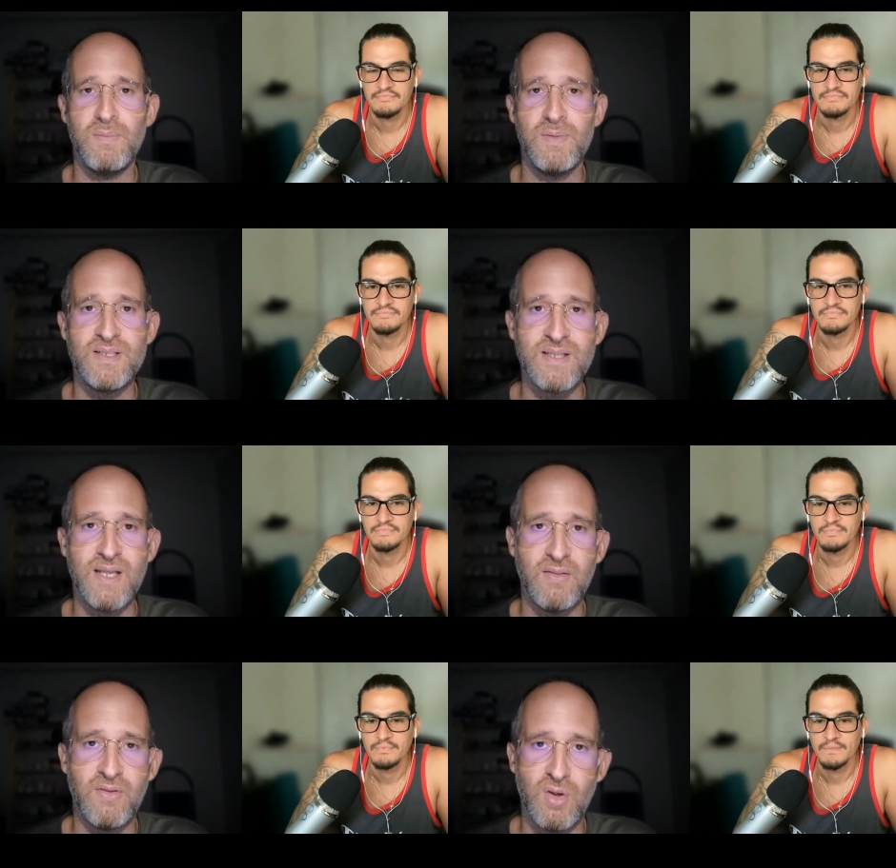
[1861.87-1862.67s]
Speaker 1: we missed,
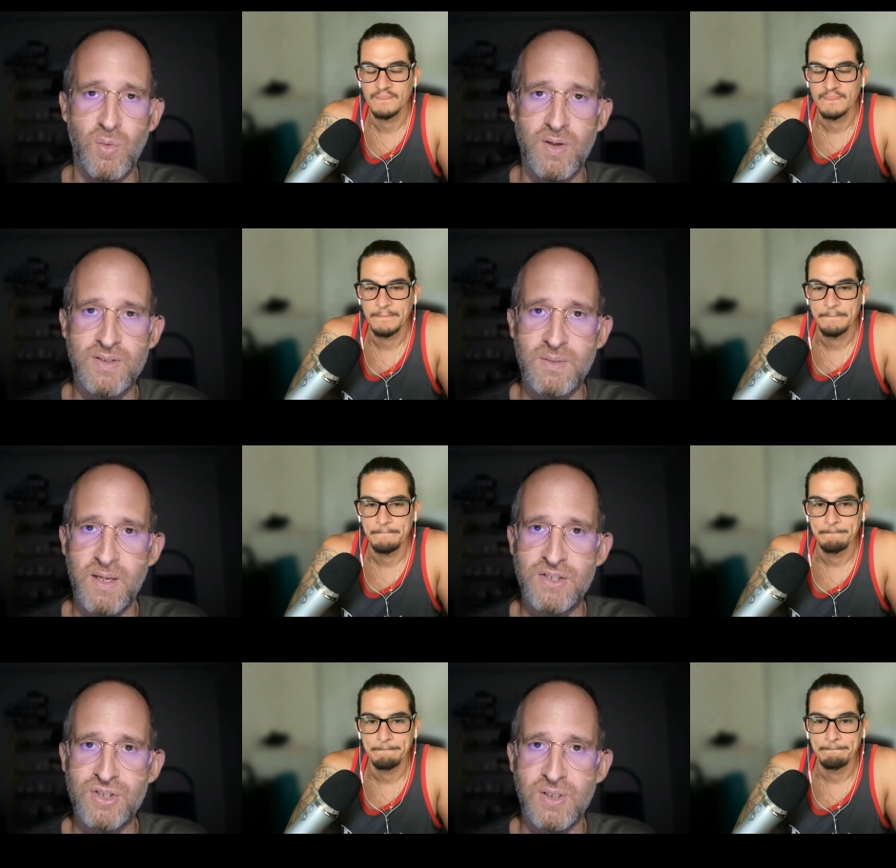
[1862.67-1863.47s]
anything you wanted to
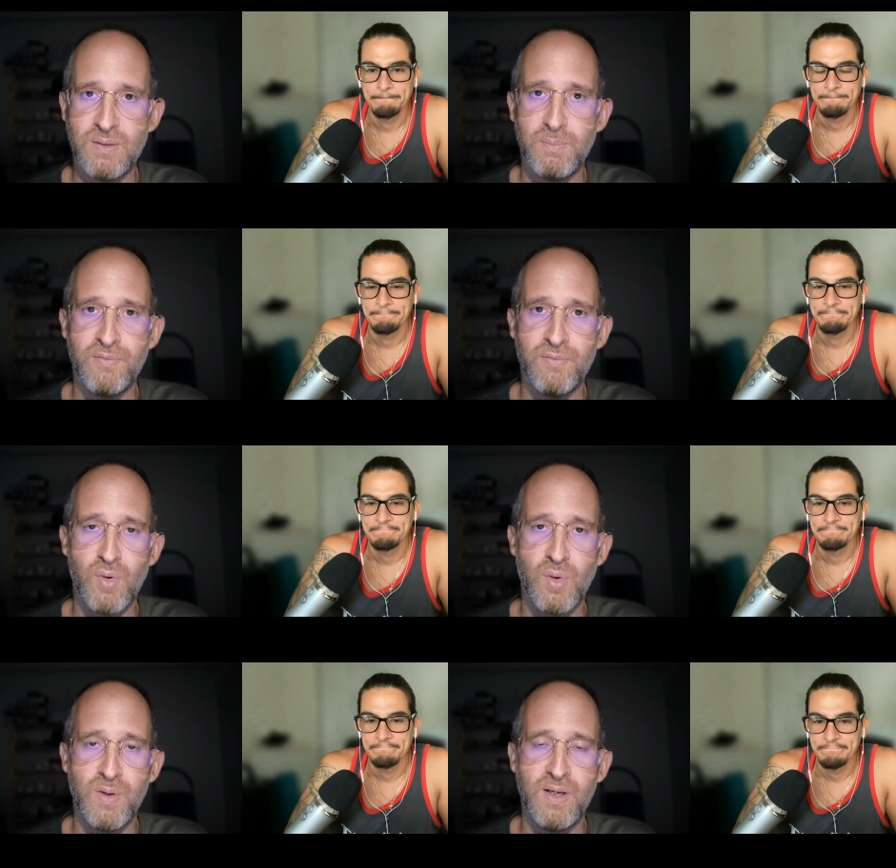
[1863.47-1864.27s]
mention
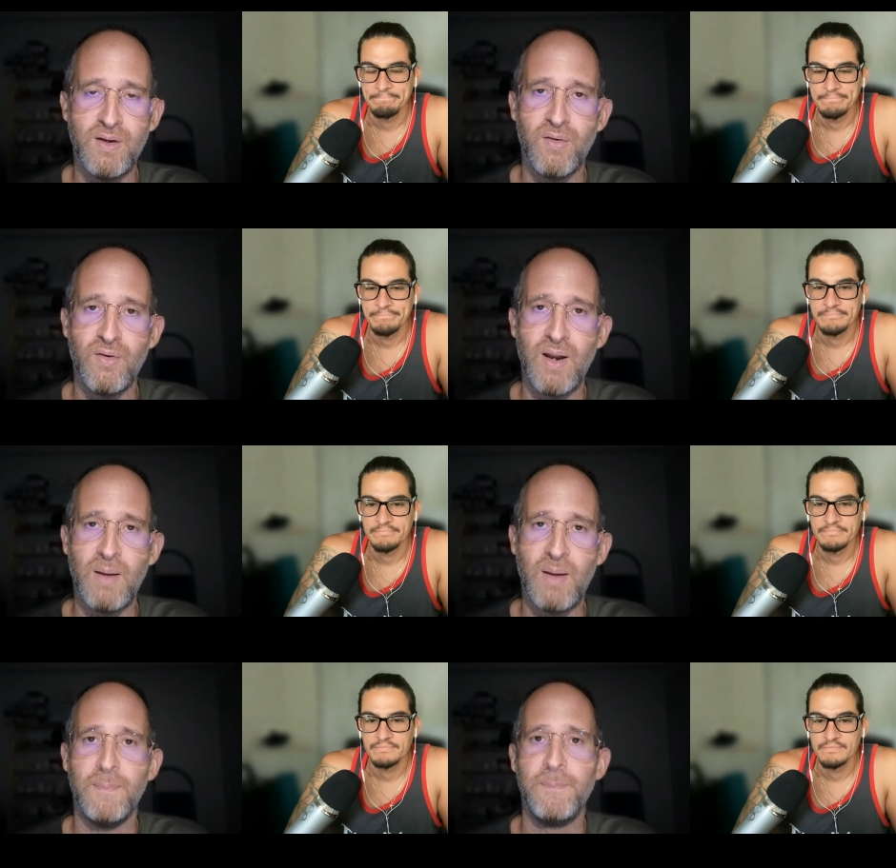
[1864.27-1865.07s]
before we wrap it
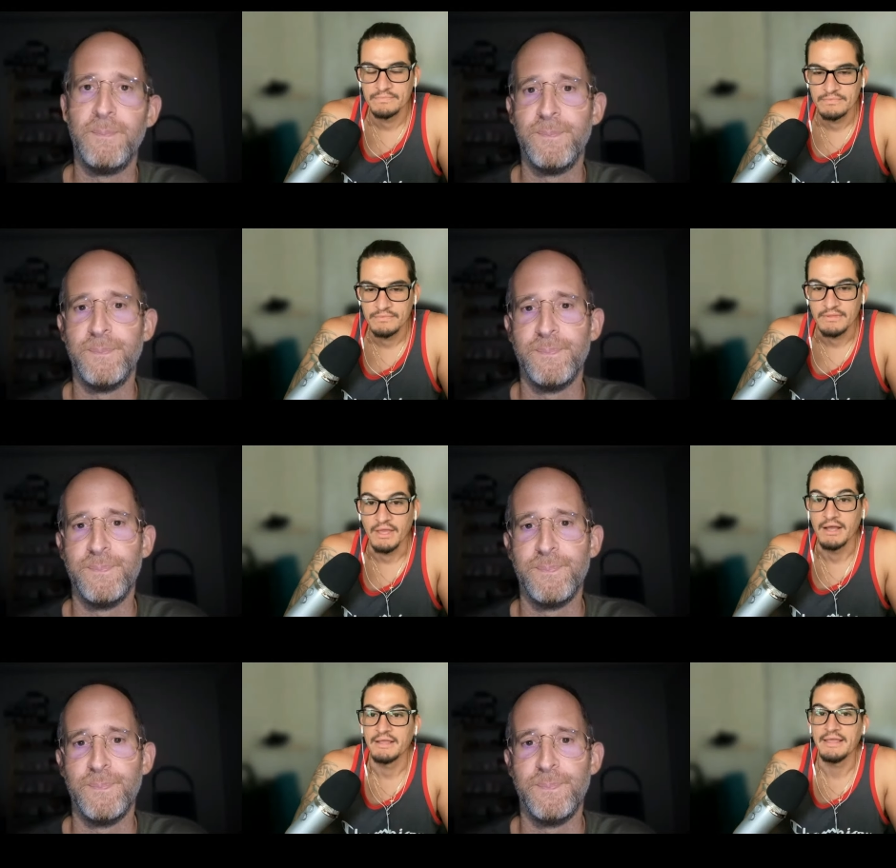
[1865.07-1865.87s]
up?
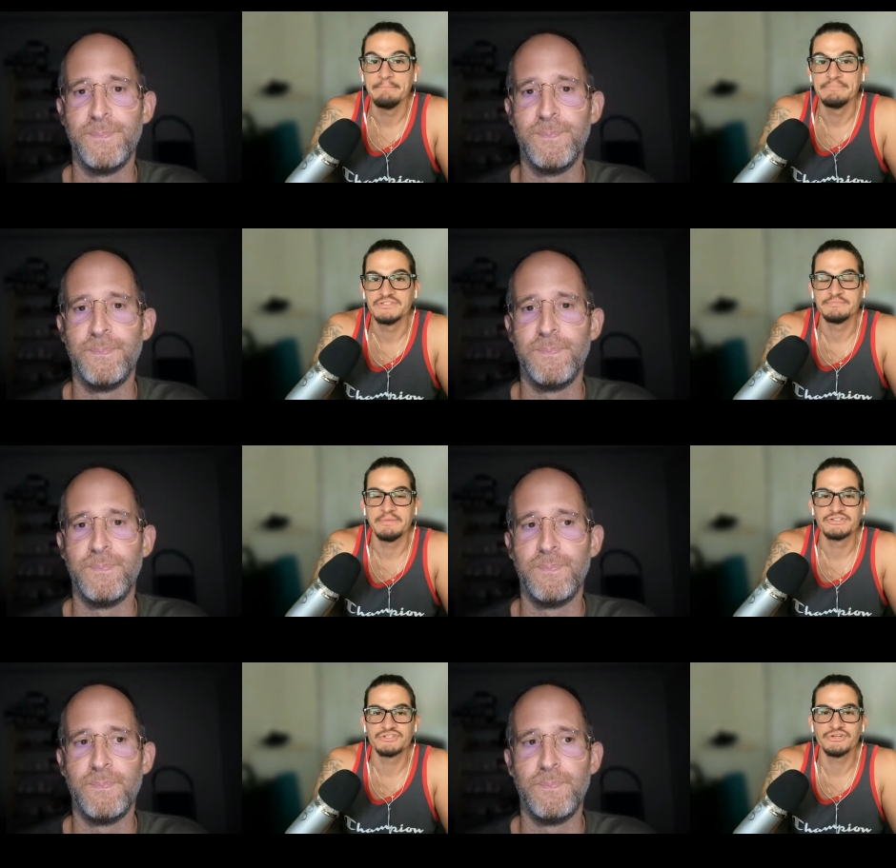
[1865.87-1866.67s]
Speaker 2: Uh, yeah, just
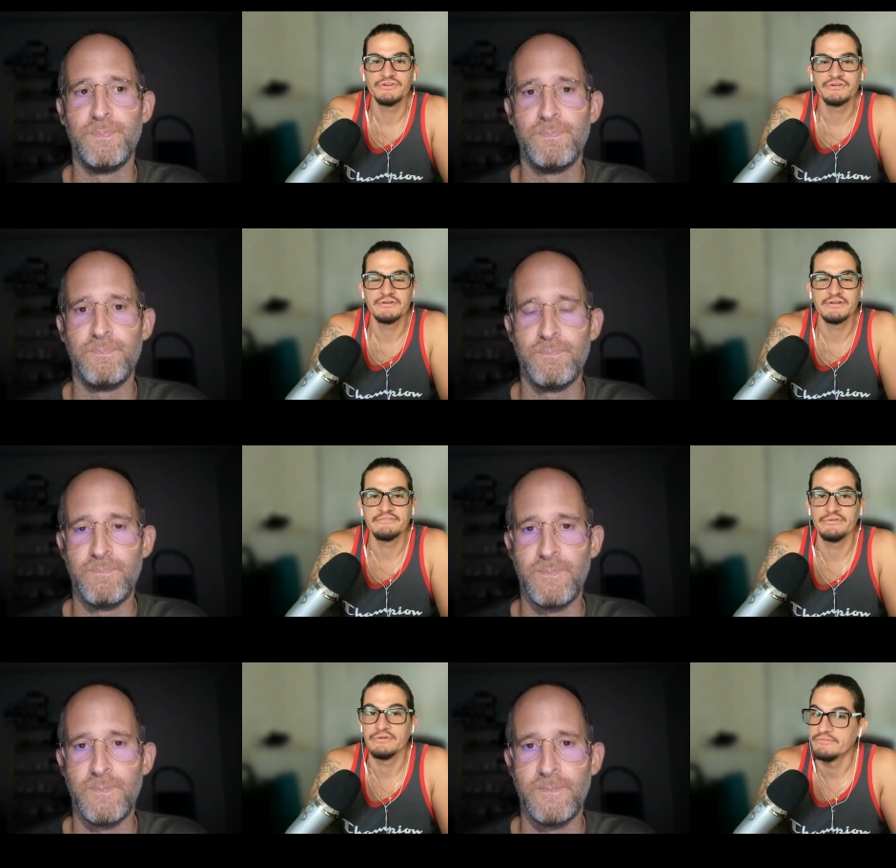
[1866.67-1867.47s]
make sure you're
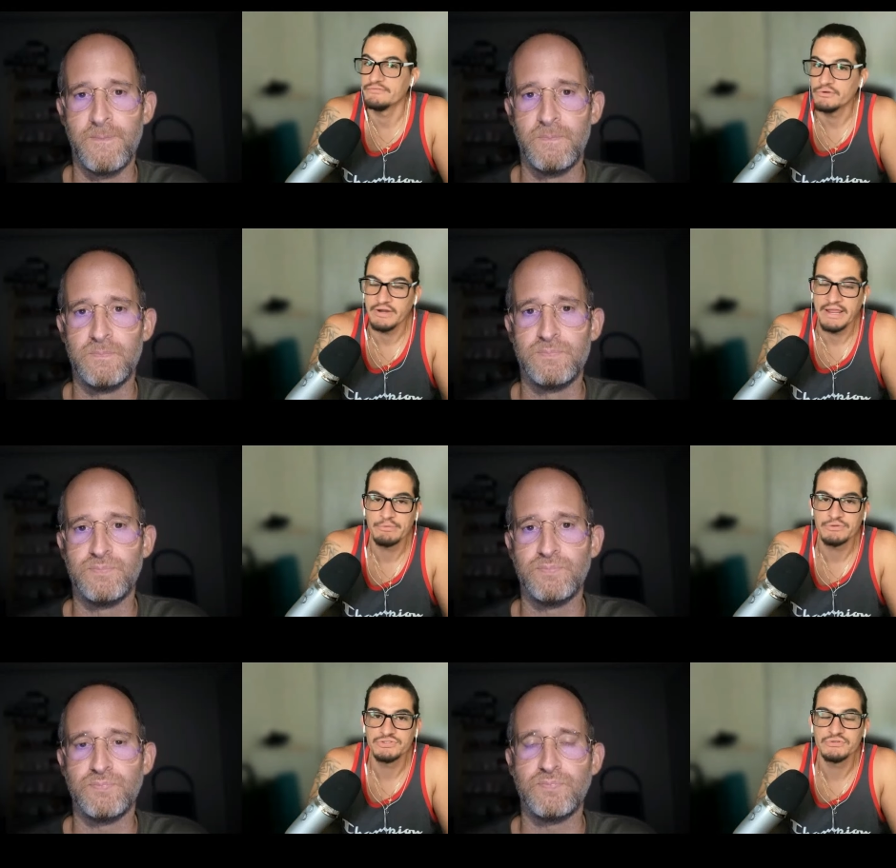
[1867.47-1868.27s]
if you if you're
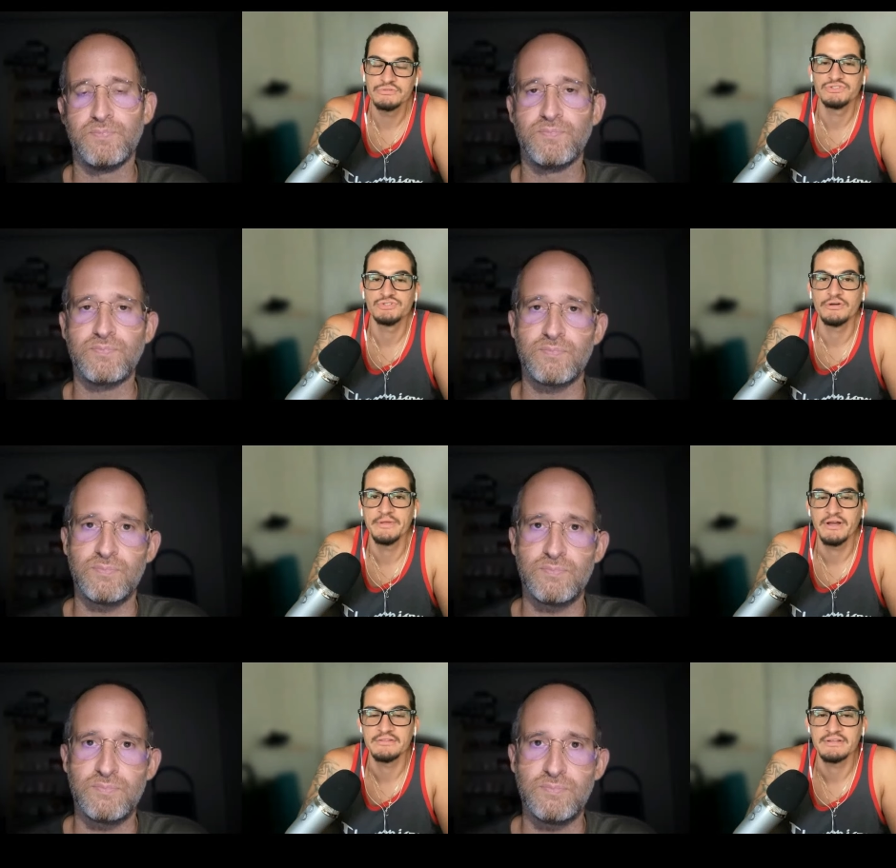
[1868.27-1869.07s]
able to join
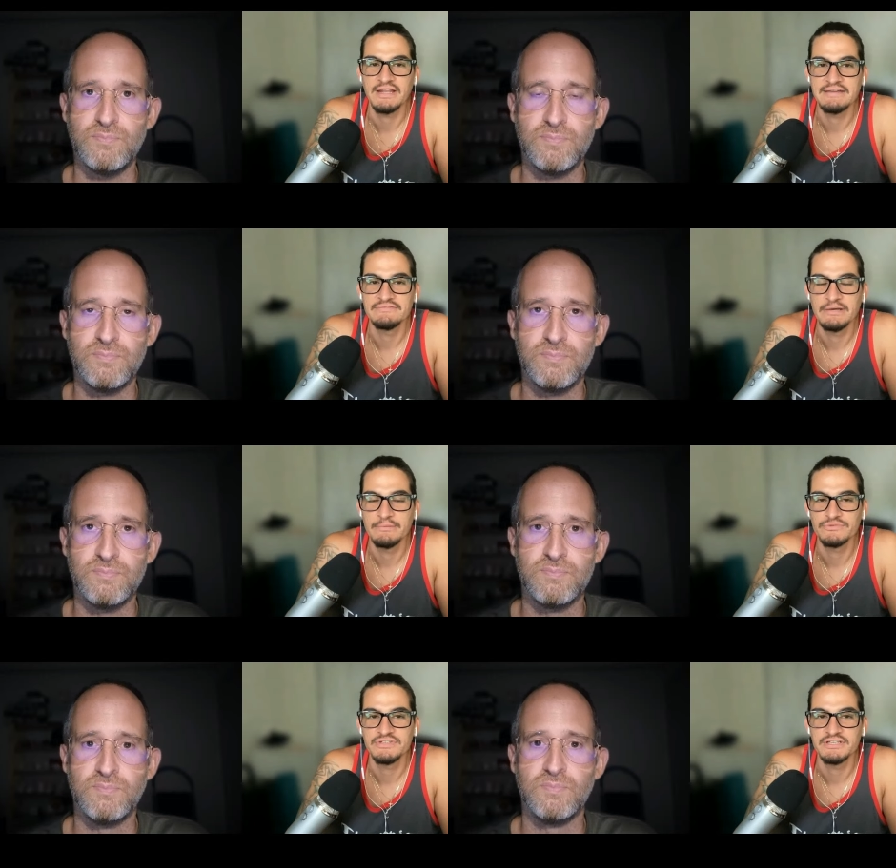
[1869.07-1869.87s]
me on the live
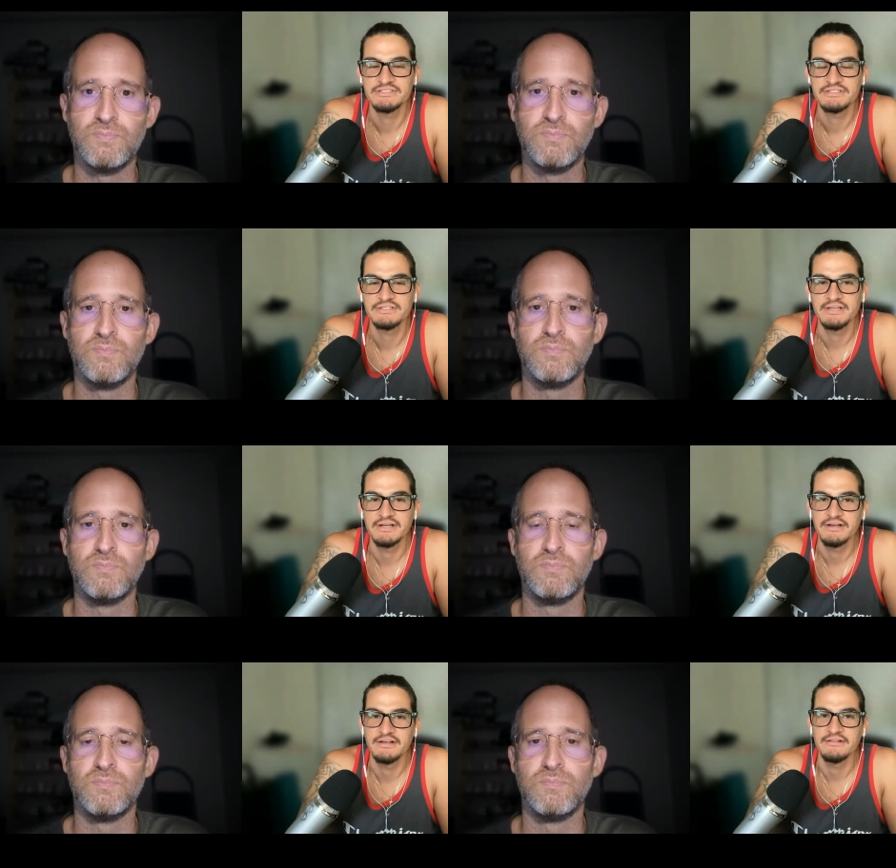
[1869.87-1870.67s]
demo session.
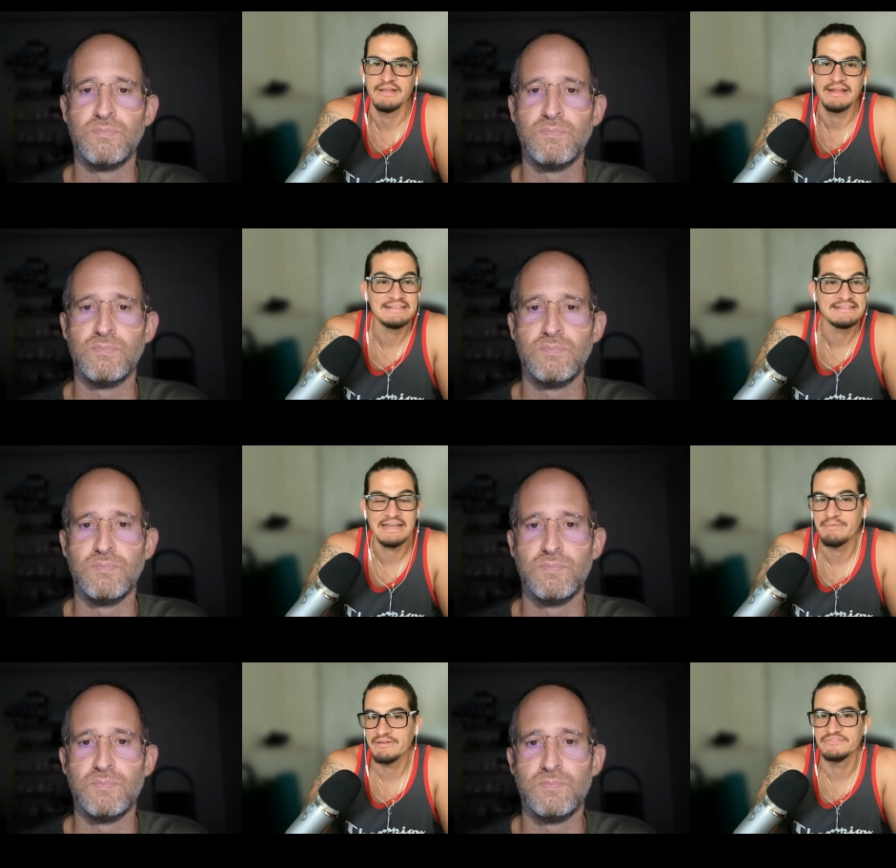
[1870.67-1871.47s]
Uh, anytime